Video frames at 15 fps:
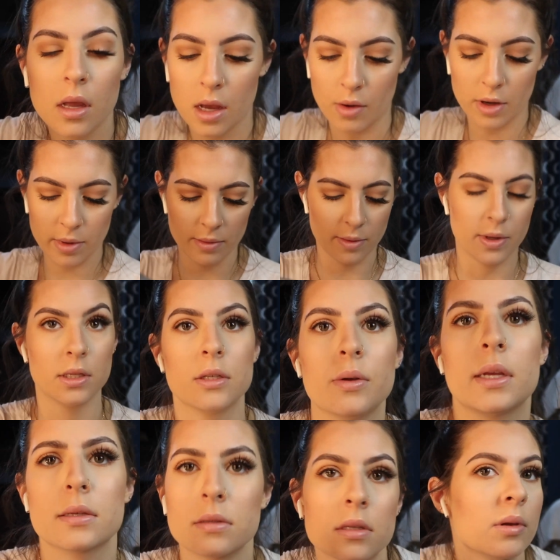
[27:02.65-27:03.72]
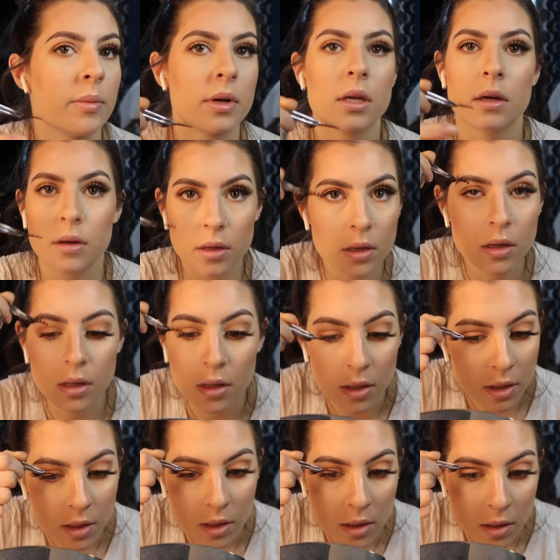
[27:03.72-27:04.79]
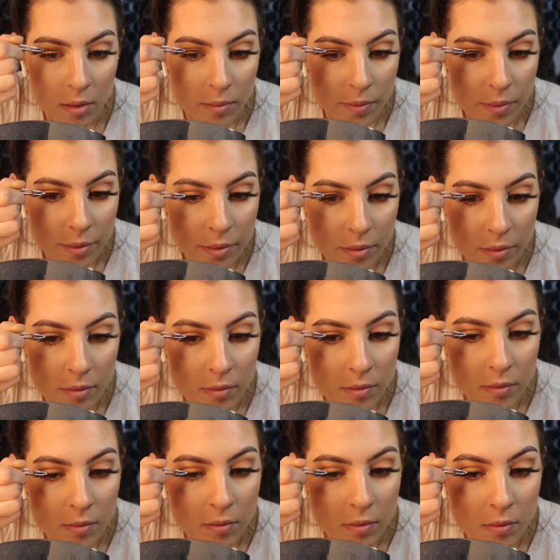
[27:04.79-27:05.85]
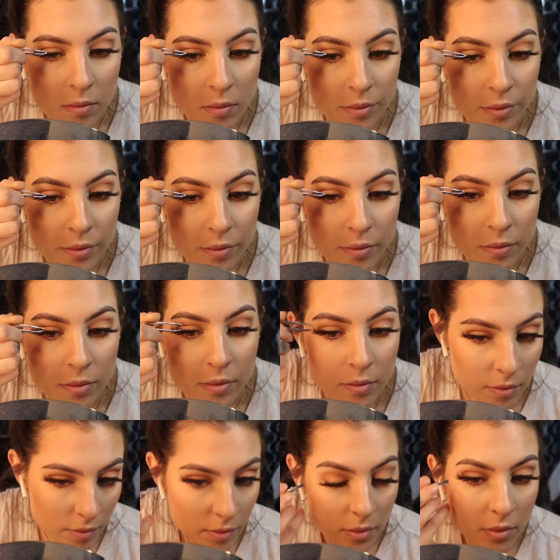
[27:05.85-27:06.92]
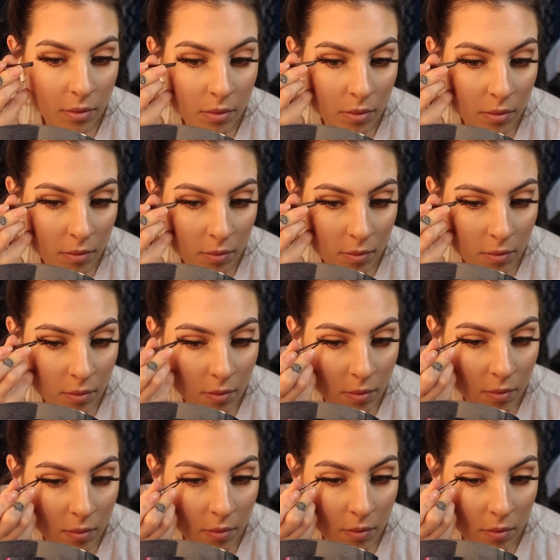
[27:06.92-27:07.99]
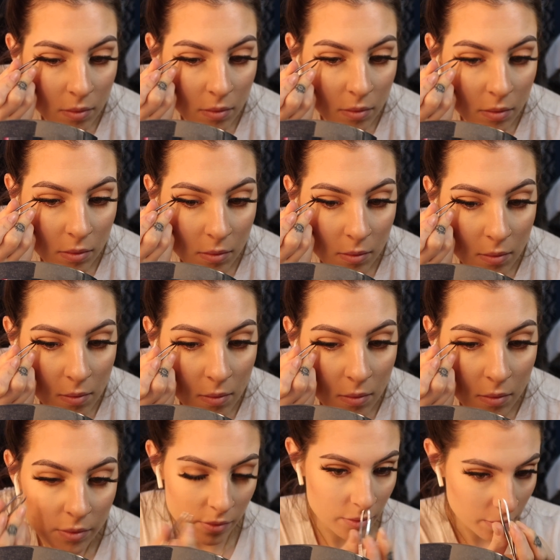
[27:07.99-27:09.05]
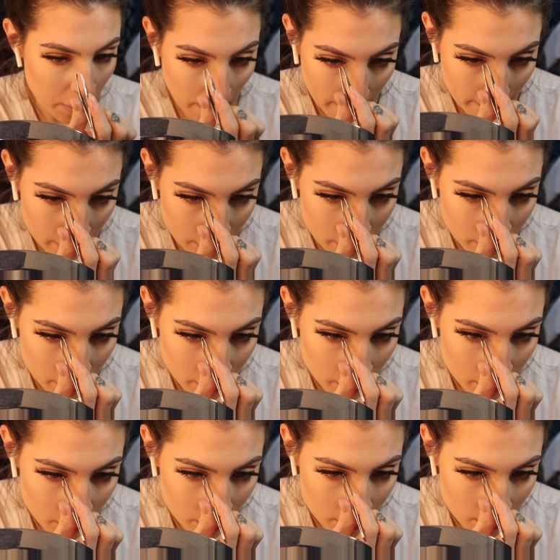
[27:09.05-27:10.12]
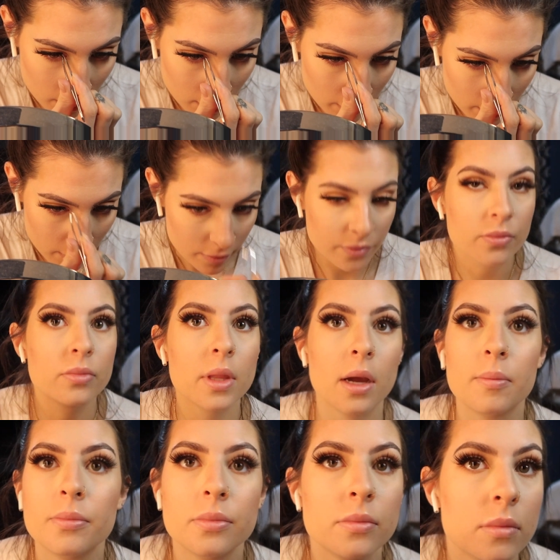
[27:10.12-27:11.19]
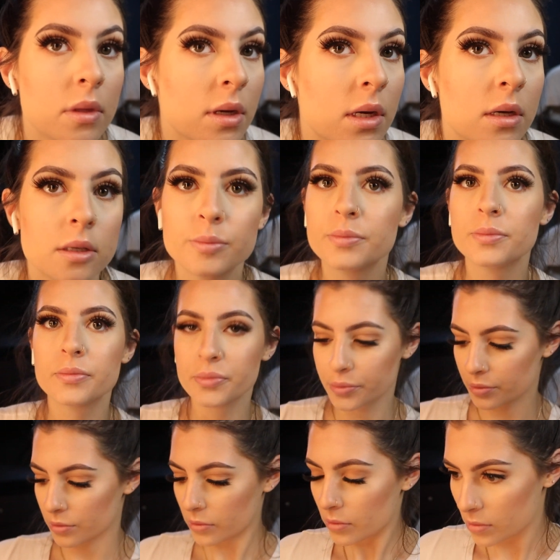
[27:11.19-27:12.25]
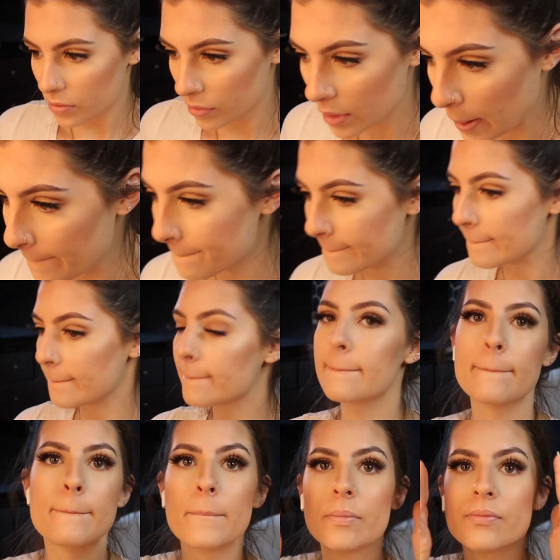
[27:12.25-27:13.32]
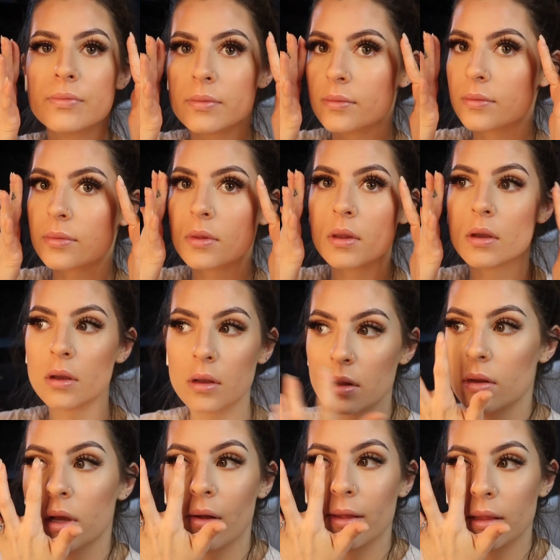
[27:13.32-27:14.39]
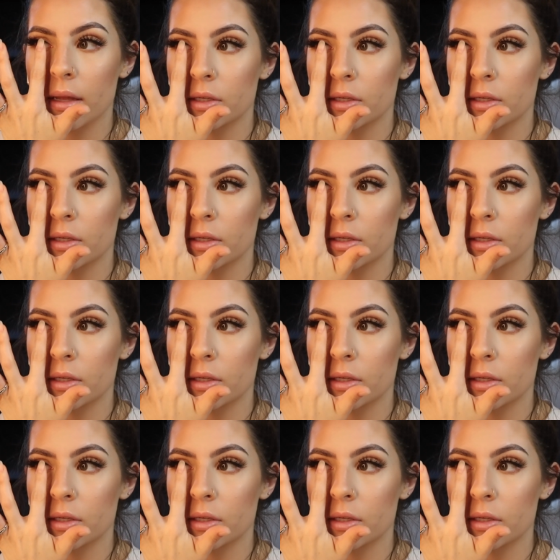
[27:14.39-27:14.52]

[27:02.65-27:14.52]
So I kind of wanted to explain how I put on my lashes. So I put the glue on and I let it sit for like 30 seconds to a minute. And then I just set it right in the middle and it sticks on really easily.